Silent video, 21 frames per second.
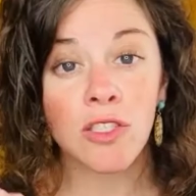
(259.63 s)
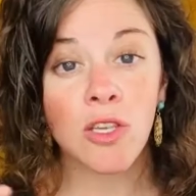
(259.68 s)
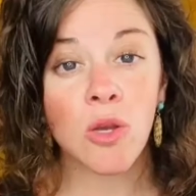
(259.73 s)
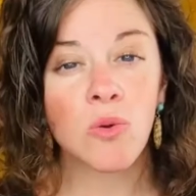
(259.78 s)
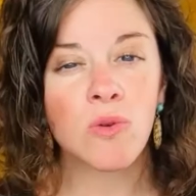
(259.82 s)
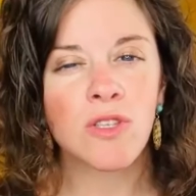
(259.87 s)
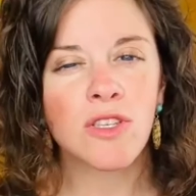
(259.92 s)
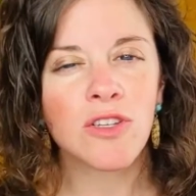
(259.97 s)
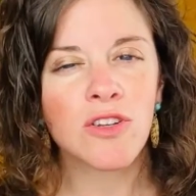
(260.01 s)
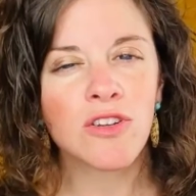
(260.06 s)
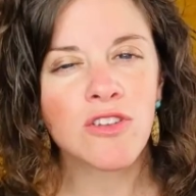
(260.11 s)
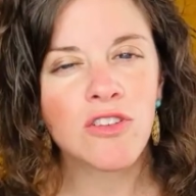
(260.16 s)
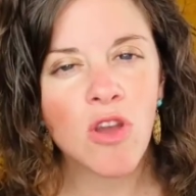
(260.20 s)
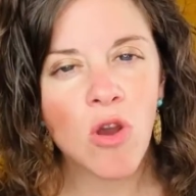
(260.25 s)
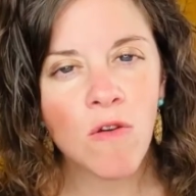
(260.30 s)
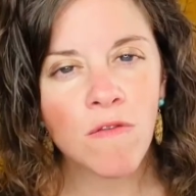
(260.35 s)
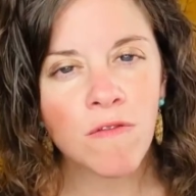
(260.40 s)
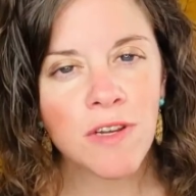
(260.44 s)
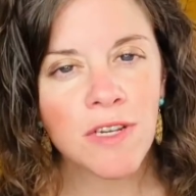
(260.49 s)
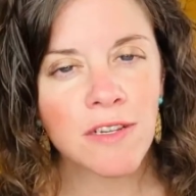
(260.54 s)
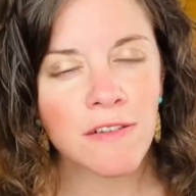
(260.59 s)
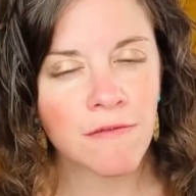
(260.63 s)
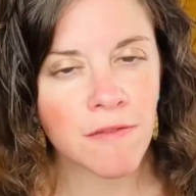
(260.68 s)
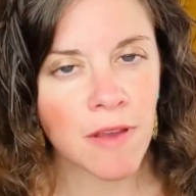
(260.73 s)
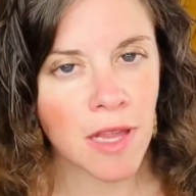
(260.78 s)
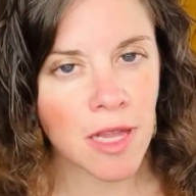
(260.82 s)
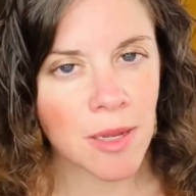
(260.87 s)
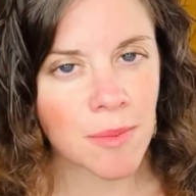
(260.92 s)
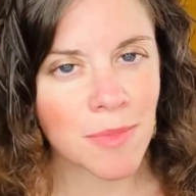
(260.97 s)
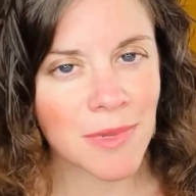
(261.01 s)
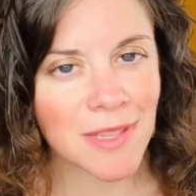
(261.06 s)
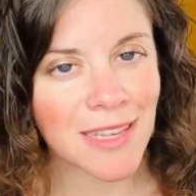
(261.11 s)
So Sernova
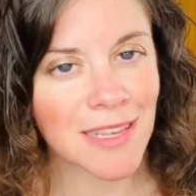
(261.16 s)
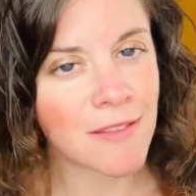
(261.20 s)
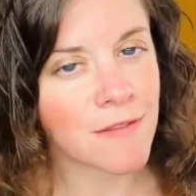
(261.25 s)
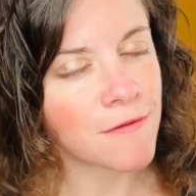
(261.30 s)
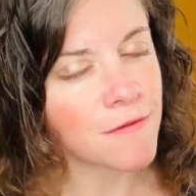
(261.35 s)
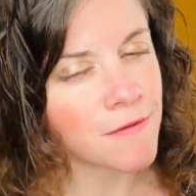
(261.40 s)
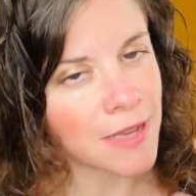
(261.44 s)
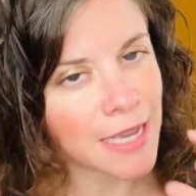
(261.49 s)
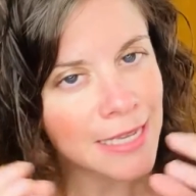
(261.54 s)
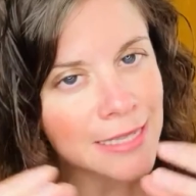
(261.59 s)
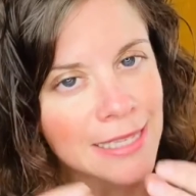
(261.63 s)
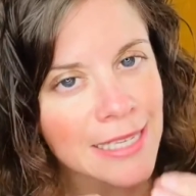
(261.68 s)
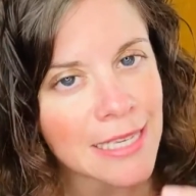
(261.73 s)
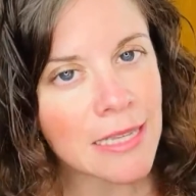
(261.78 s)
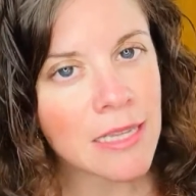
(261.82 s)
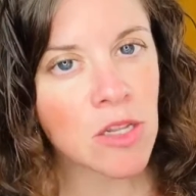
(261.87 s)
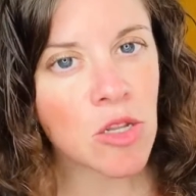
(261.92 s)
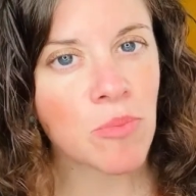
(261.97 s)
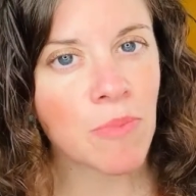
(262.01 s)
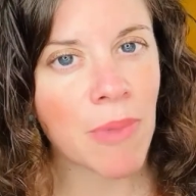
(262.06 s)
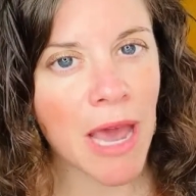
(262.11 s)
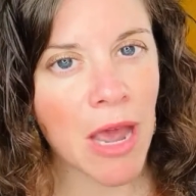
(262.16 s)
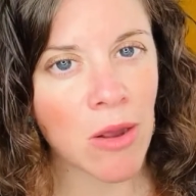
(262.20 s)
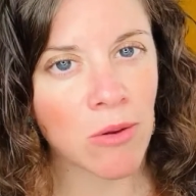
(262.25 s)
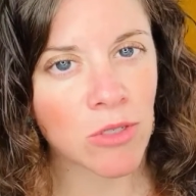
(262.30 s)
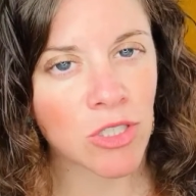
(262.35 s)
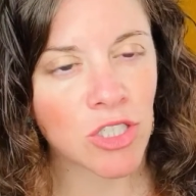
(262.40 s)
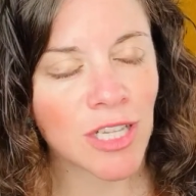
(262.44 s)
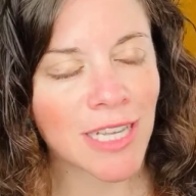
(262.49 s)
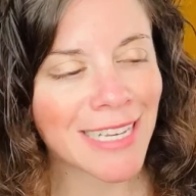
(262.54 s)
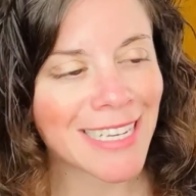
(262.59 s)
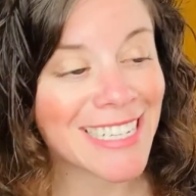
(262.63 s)
developed this fancy little
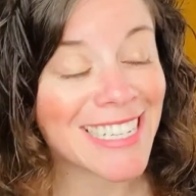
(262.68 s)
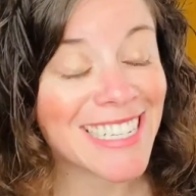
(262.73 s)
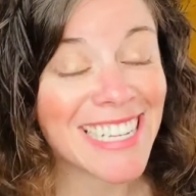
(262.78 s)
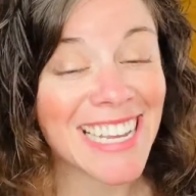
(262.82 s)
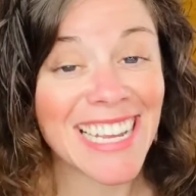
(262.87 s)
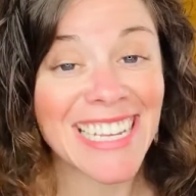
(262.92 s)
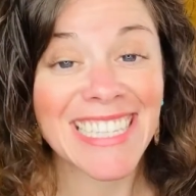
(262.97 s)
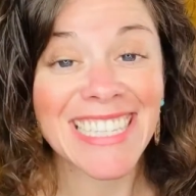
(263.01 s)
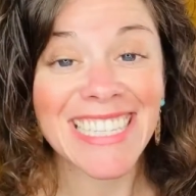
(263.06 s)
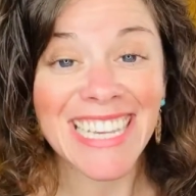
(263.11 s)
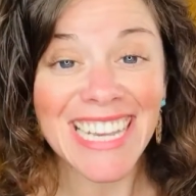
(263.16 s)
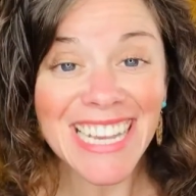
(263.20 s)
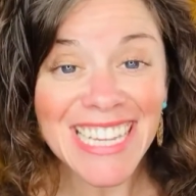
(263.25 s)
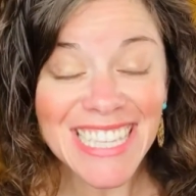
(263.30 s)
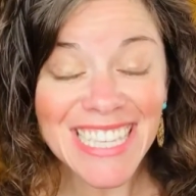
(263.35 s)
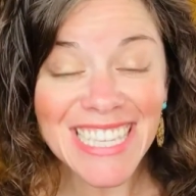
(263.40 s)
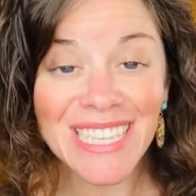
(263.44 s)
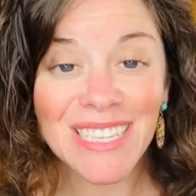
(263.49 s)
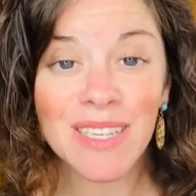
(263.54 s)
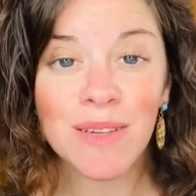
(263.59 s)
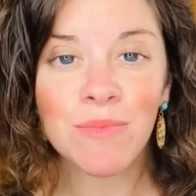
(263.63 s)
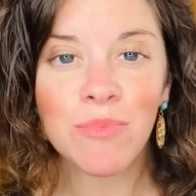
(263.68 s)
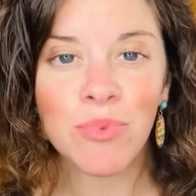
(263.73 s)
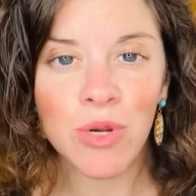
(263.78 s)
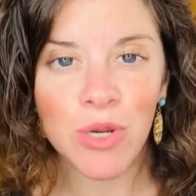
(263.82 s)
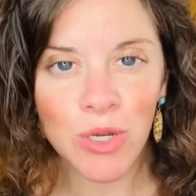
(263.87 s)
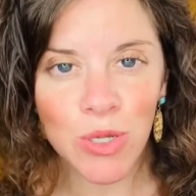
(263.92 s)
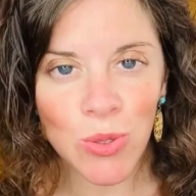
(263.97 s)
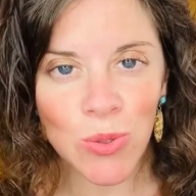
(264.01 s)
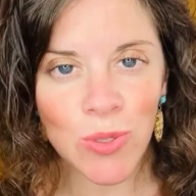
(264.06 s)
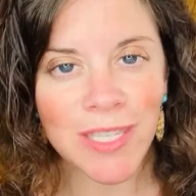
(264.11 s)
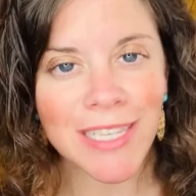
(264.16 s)
pouch that contains
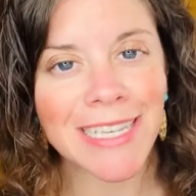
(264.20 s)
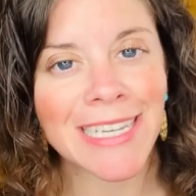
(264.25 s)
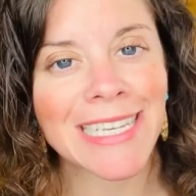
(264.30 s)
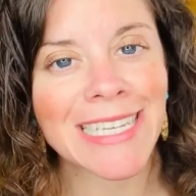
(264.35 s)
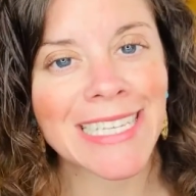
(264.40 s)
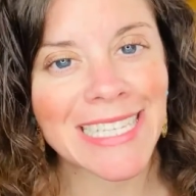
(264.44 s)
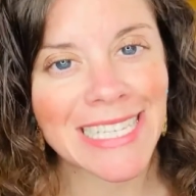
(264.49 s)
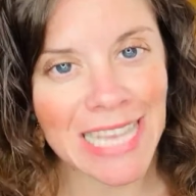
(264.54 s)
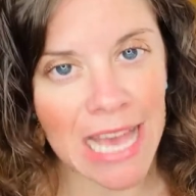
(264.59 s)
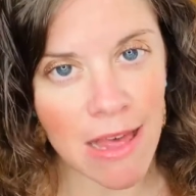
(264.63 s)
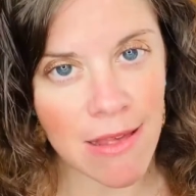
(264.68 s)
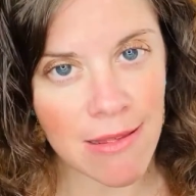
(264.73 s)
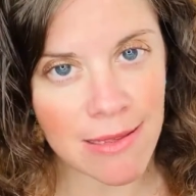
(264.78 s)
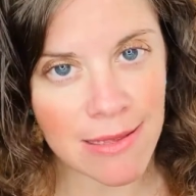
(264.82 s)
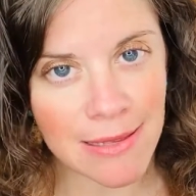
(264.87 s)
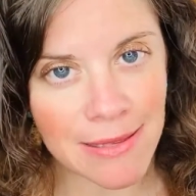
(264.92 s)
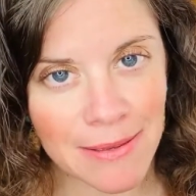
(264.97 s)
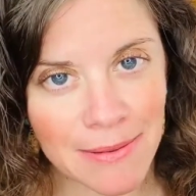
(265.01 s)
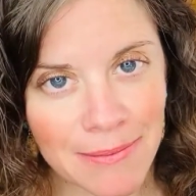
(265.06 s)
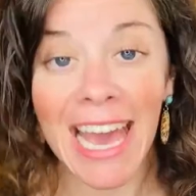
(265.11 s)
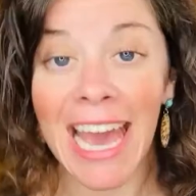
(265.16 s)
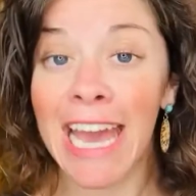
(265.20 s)
insulin-producing cells.